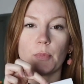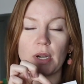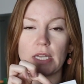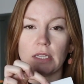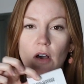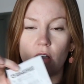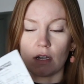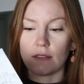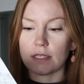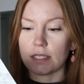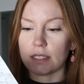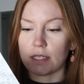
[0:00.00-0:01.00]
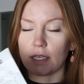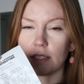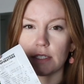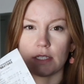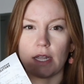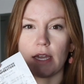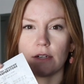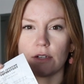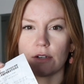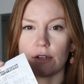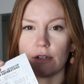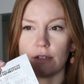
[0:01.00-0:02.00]
pretty long. This is like a
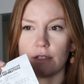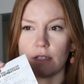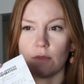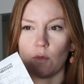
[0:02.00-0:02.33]
standard